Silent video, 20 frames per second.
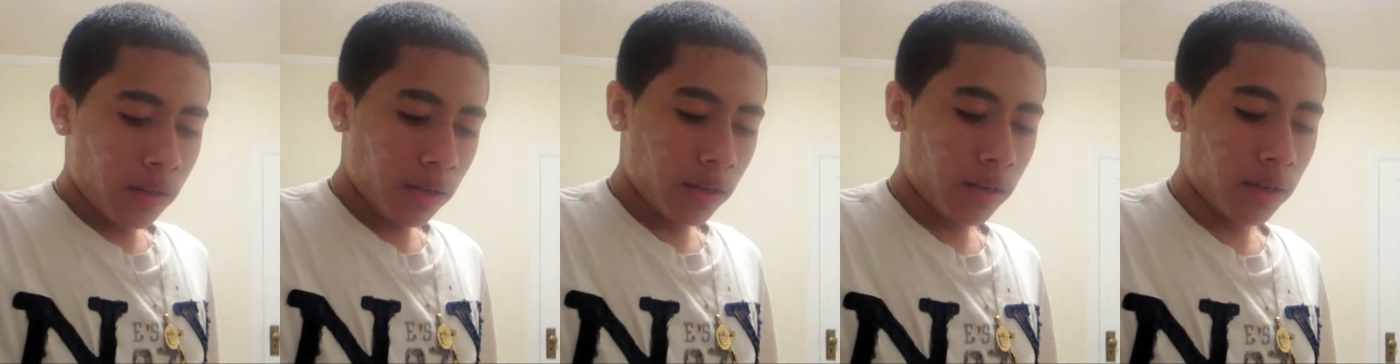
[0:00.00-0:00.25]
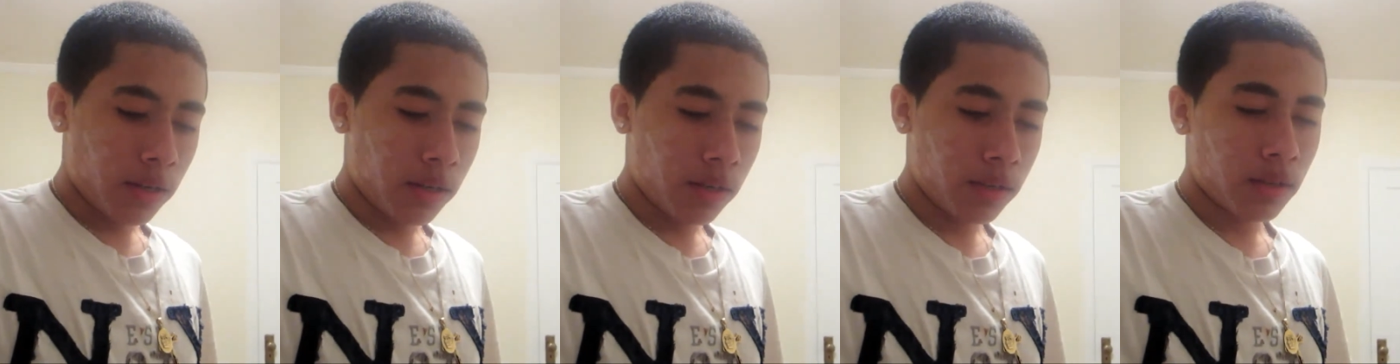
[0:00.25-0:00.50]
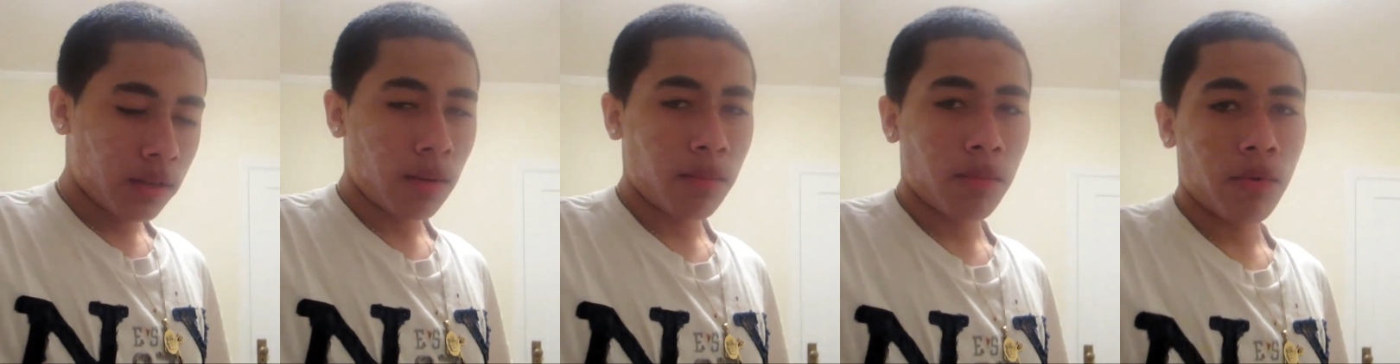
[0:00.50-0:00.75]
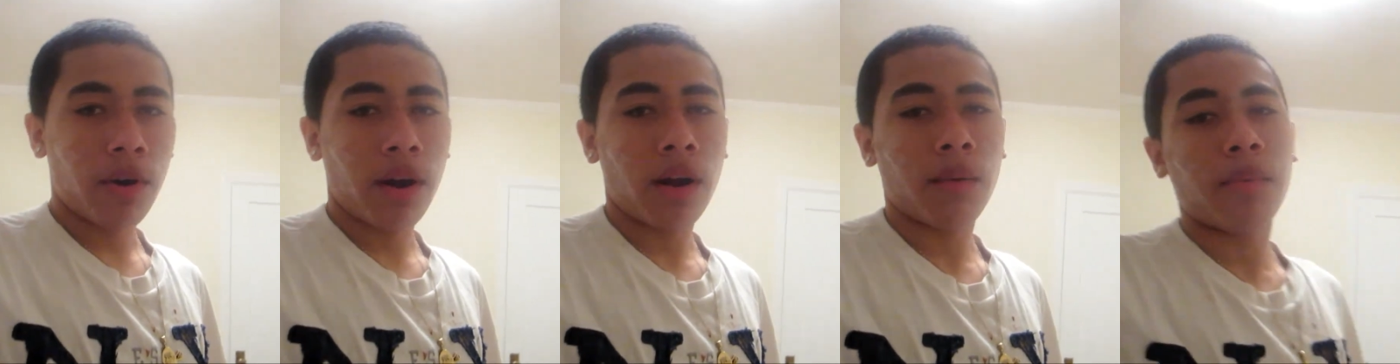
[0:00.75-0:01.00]
Alright, so I'm
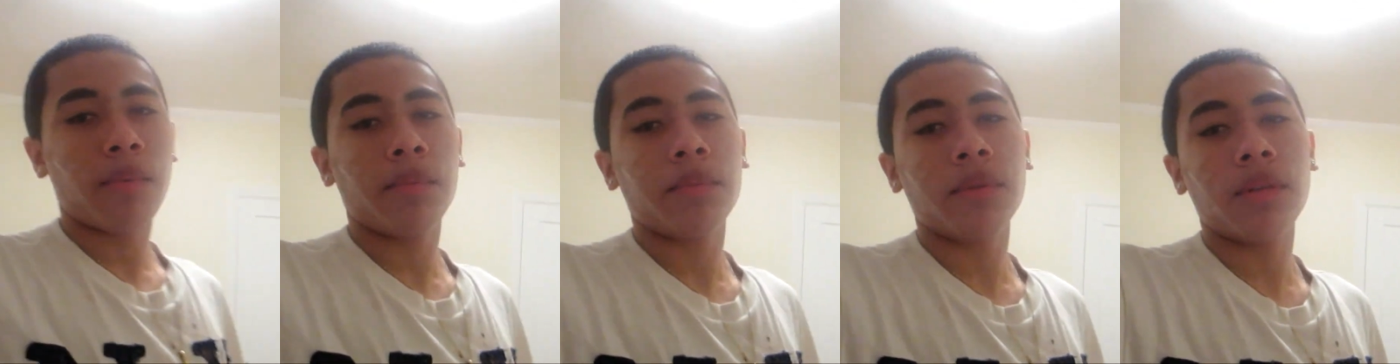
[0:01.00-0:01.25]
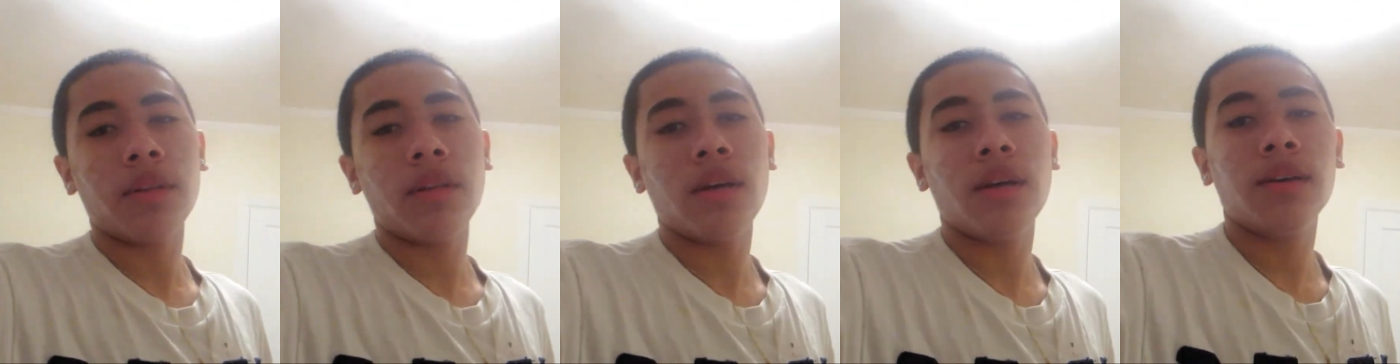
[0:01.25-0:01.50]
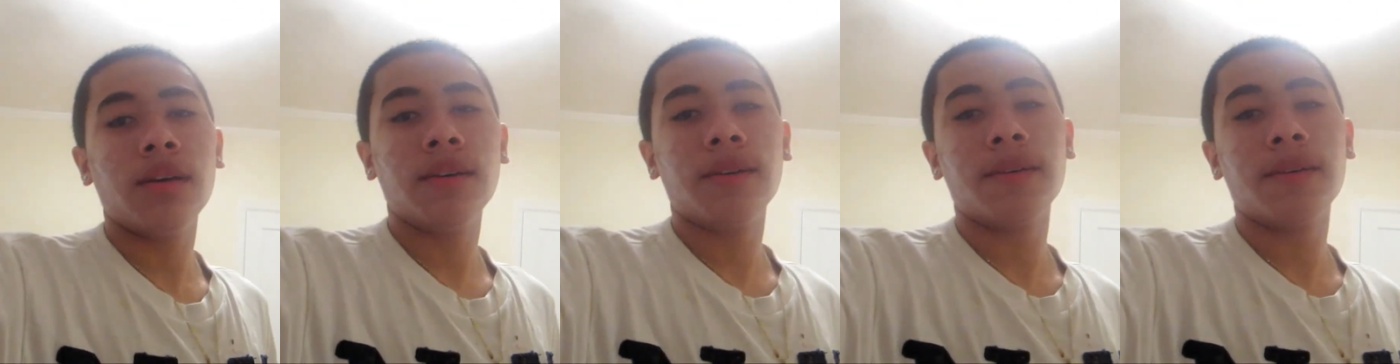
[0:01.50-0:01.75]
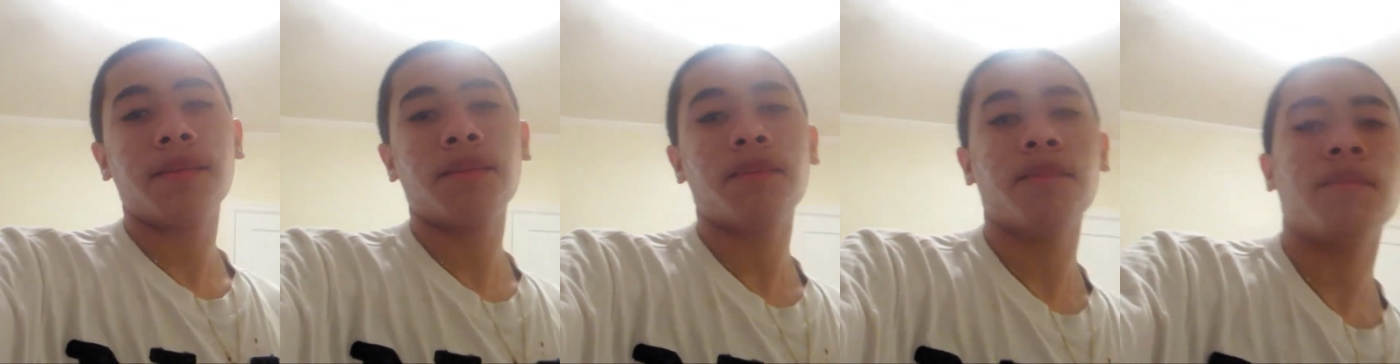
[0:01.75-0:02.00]
gonna wrap up the day.
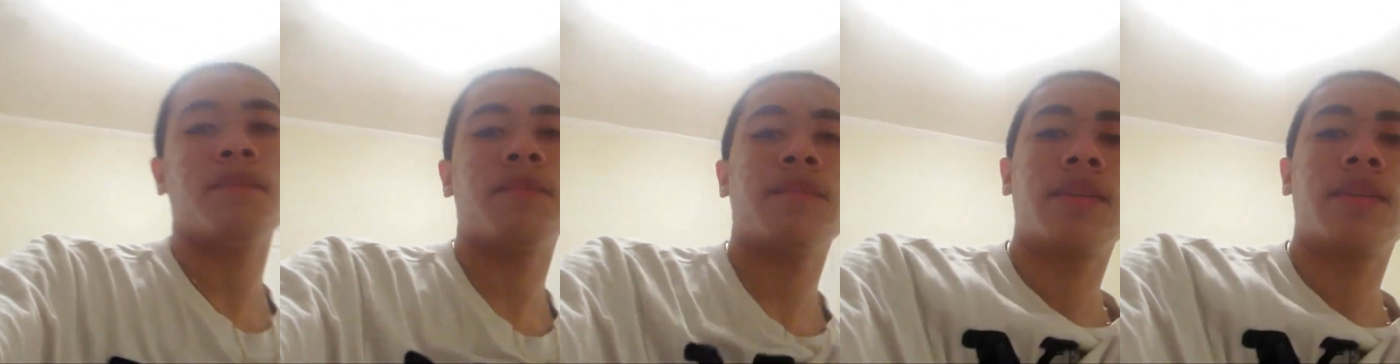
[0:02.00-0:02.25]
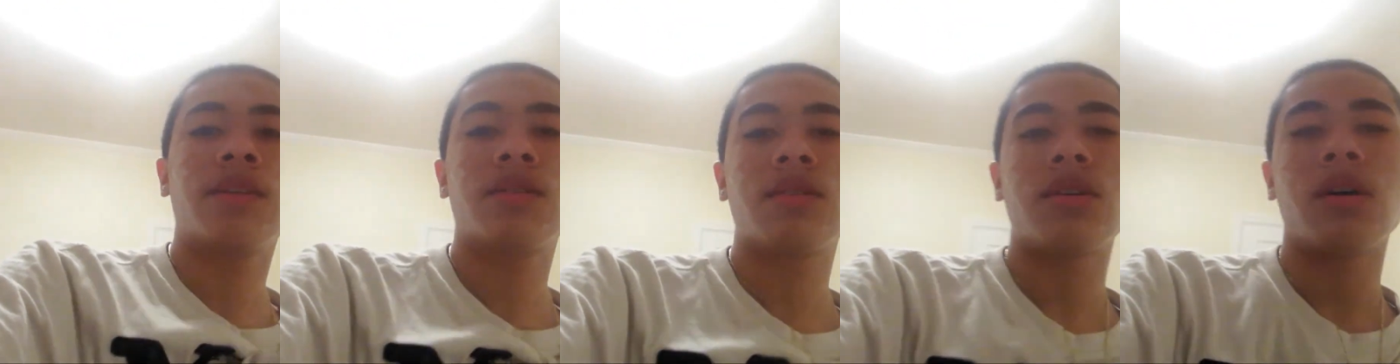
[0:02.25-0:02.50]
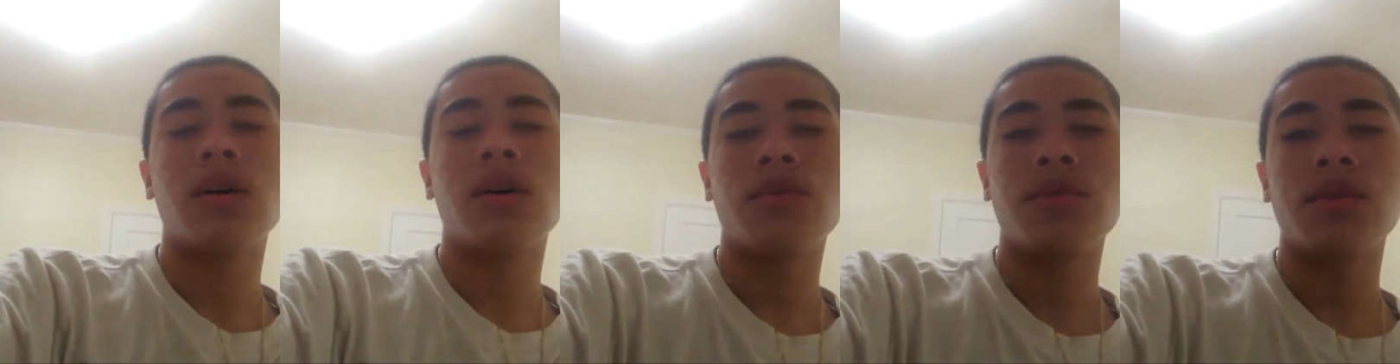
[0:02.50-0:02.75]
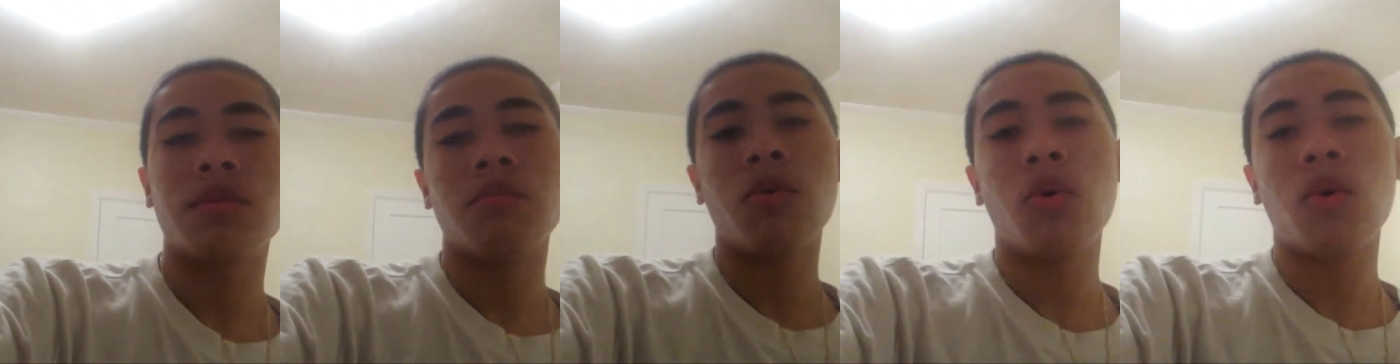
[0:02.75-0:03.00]
Sorry it was
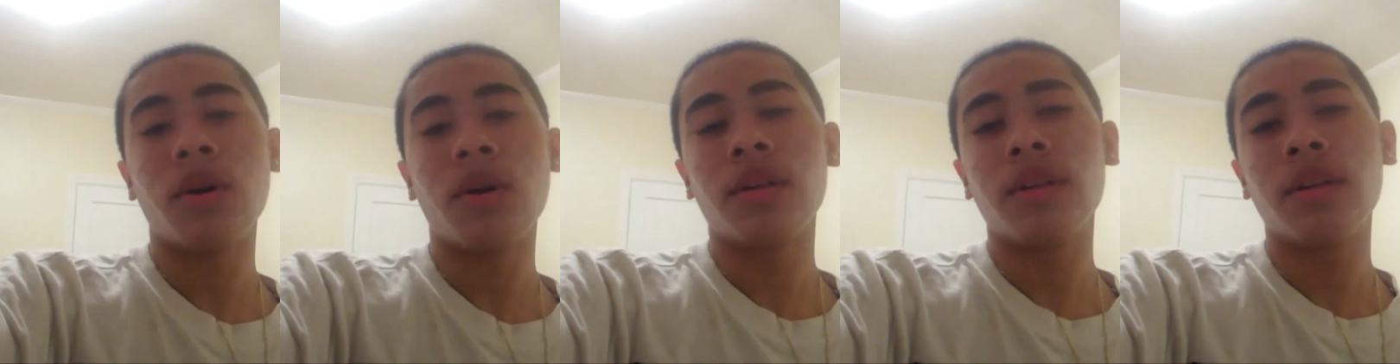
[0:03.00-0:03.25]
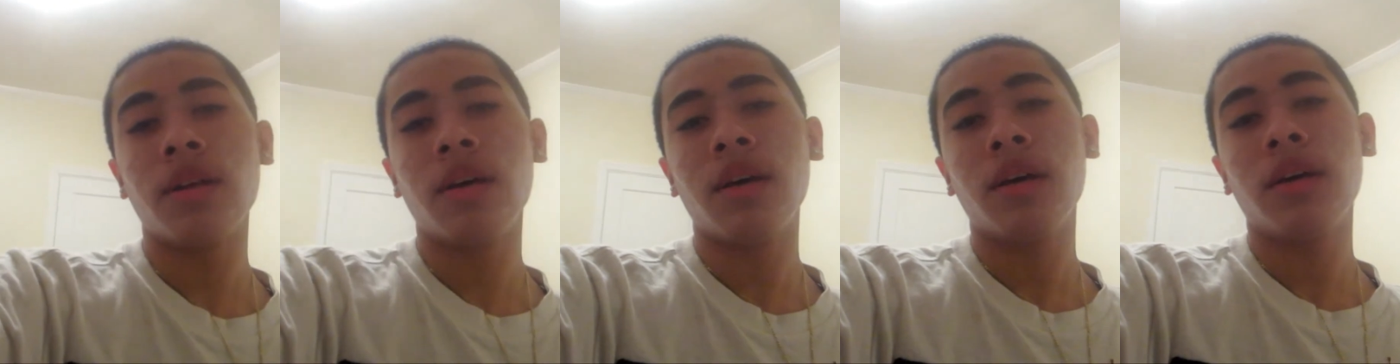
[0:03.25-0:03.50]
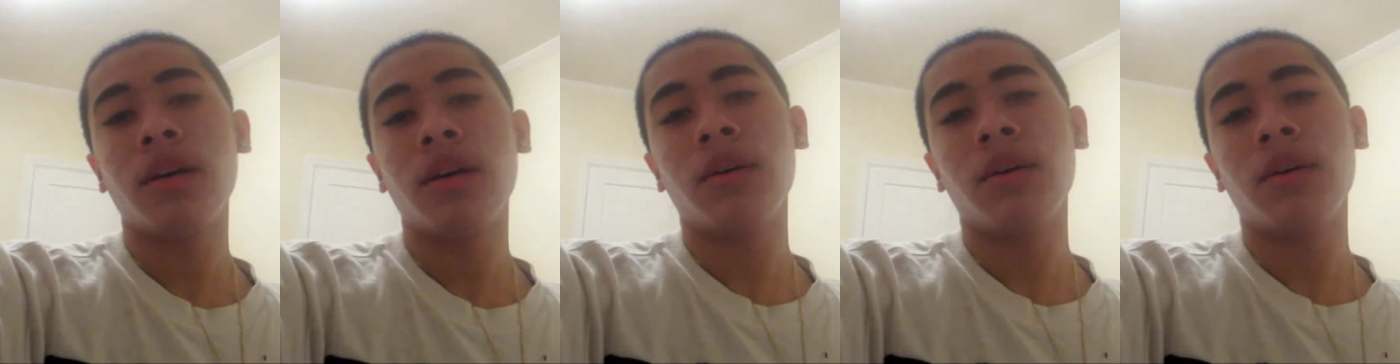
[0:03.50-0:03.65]
a boring day.